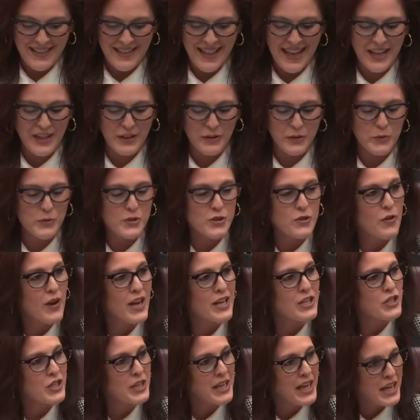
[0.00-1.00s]
That includes their
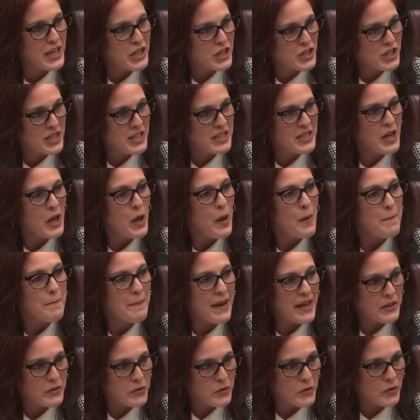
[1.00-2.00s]
education,
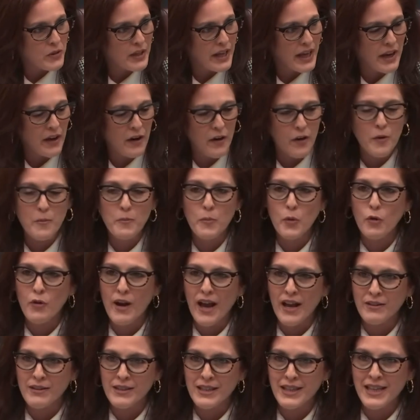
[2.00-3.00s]
medical care,
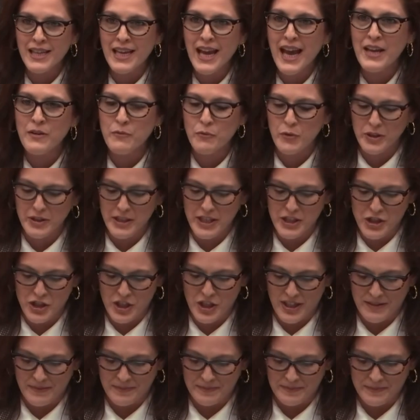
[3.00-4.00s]
morality, and
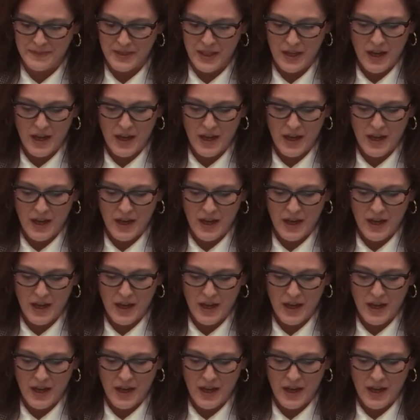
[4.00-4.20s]
religion.